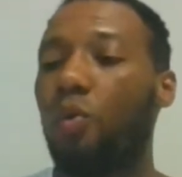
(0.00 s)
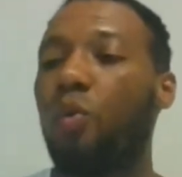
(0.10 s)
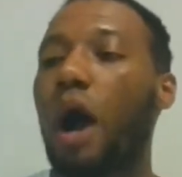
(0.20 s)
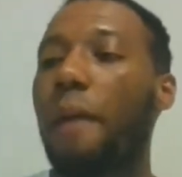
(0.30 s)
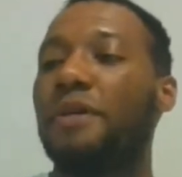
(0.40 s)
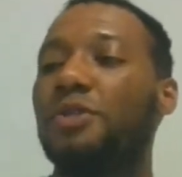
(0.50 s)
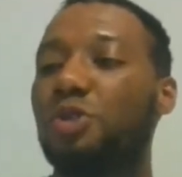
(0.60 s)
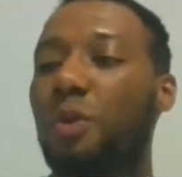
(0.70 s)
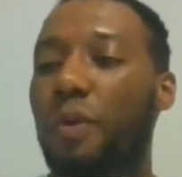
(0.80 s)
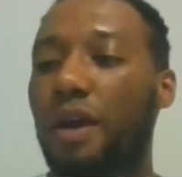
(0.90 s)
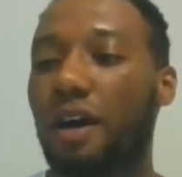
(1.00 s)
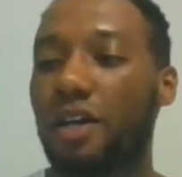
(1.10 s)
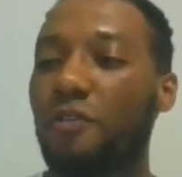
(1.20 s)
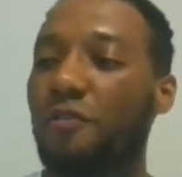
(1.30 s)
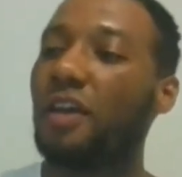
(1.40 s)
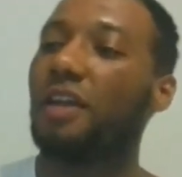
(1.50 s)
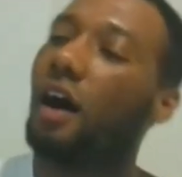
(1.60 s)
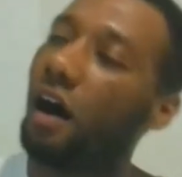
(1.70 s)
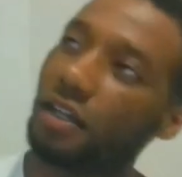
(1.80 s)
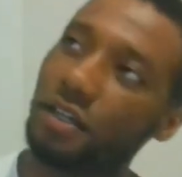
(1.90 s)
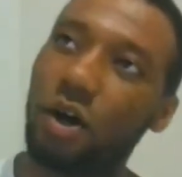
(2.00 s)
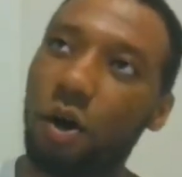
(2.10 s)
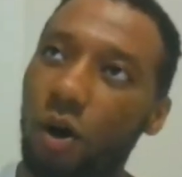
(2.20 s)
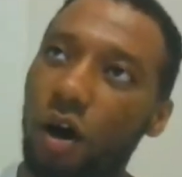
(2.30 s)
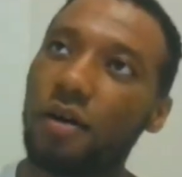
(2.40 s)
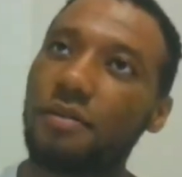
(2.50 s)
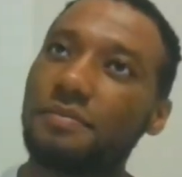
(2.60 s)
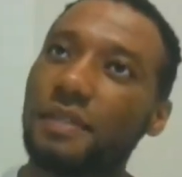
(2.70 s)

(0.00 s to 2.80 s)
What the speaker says: what happens during a breakup? You think, oh, you know what?